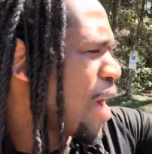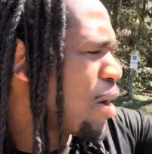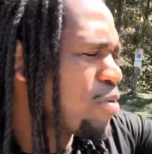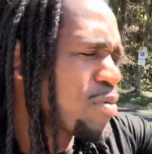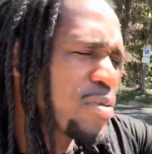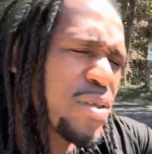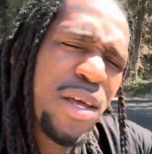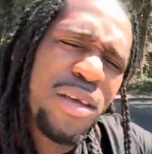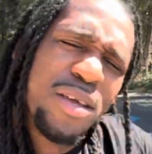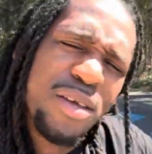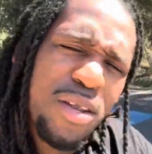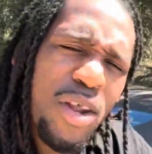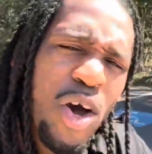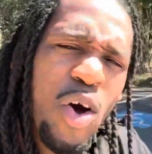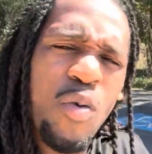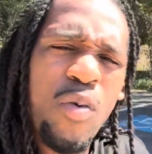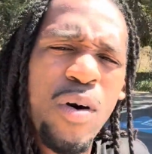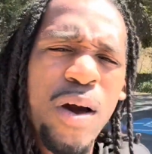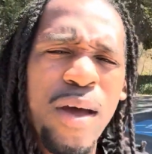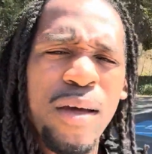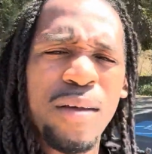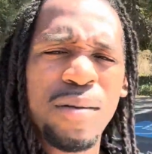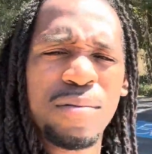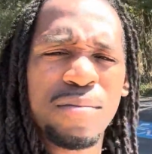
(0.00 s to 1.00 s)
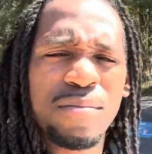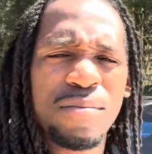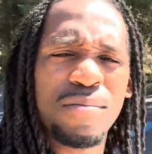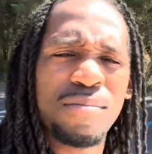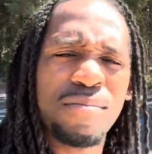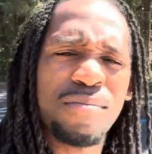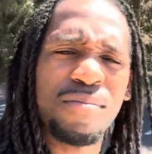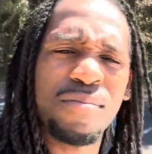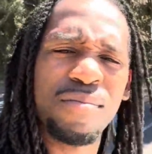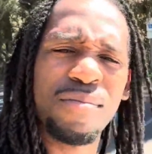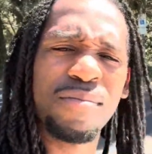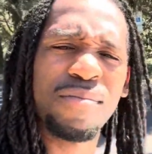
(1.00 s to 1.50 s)
I was like, you know what?
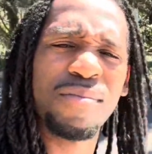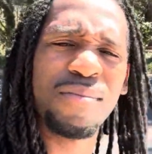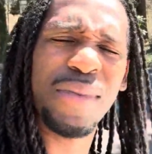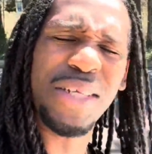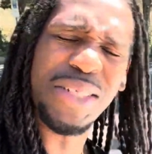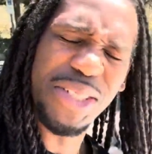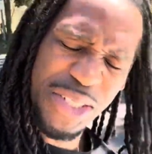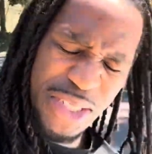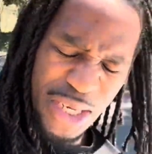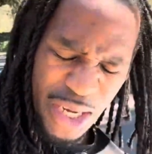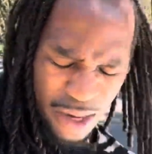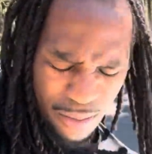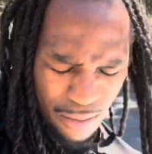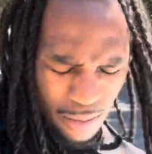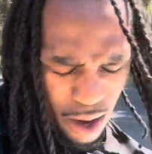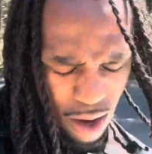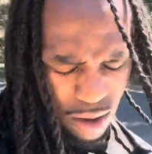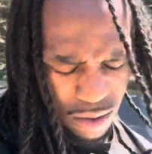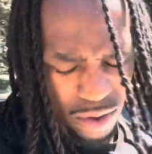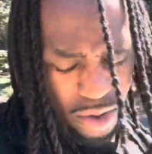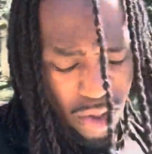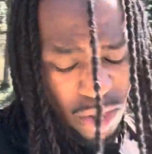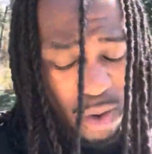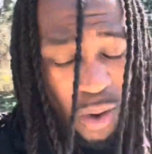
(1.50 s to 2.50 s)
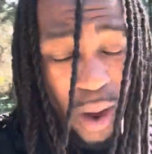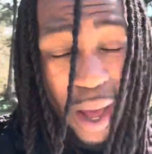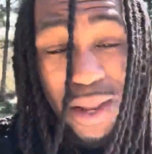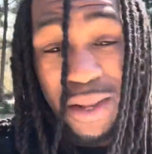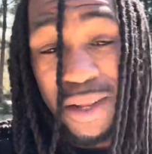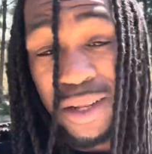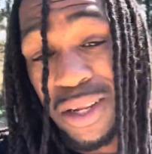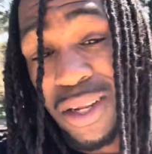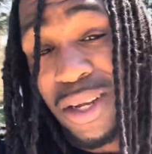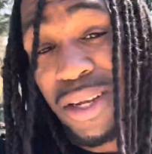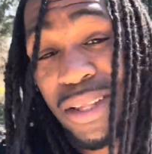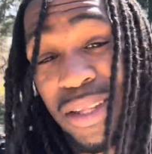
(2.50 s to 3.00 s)
Let's check them out. So I
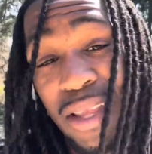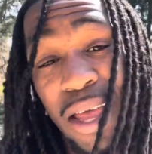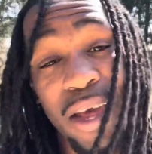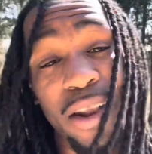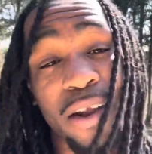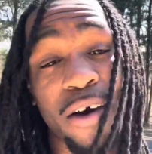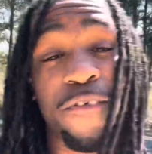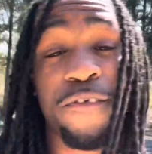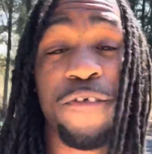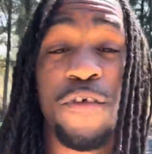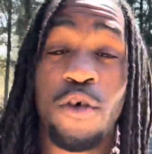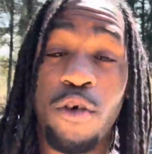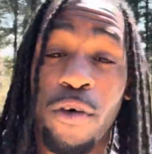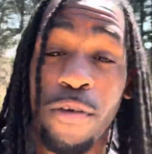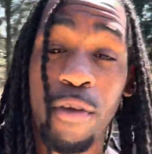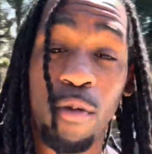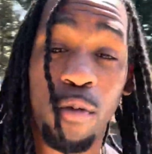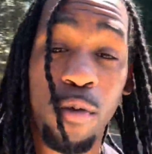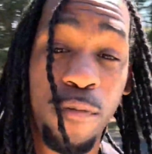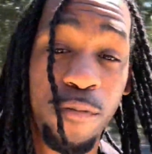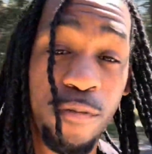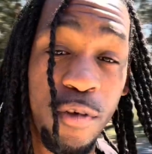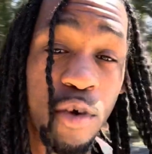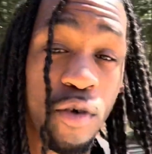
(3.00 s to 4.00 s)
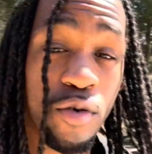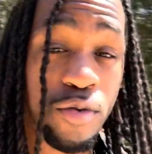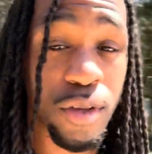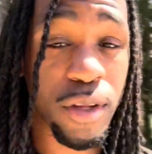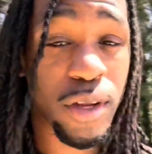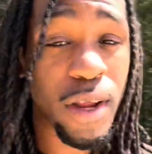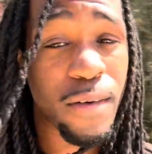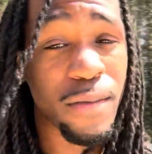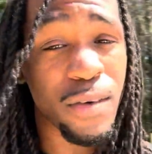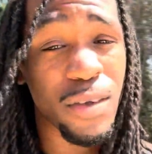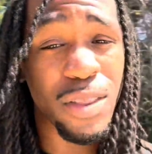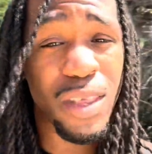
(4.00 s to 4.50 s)
looked at a few of the reviews
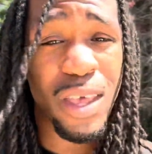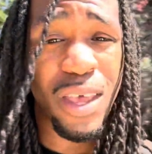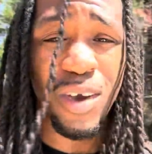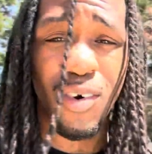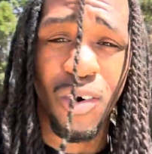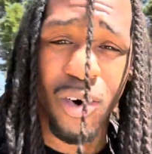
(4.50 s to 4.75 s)
and everything